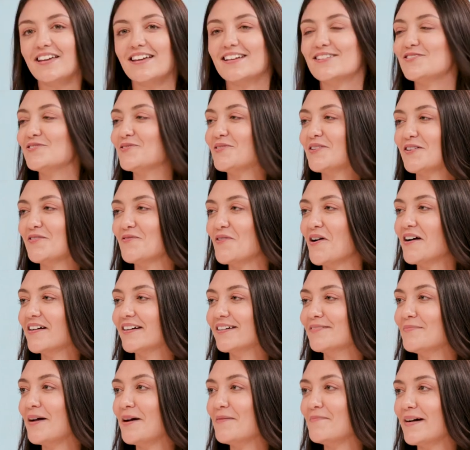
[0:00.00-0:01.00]
can't do any wrong
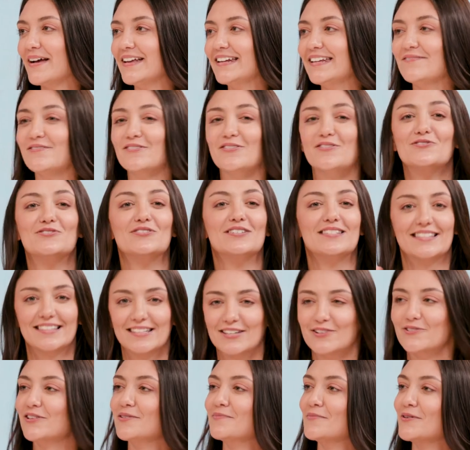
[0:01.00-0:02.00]
in my mind, even though she's
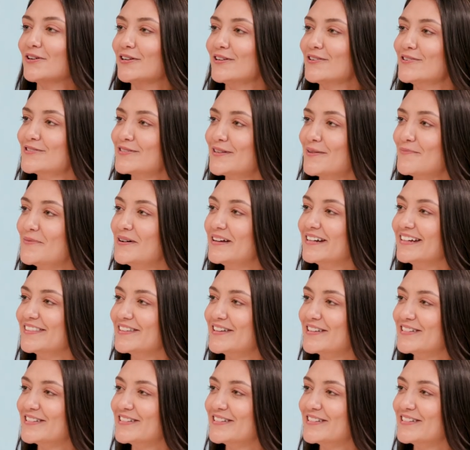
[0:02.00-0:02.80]
literally murdering someone people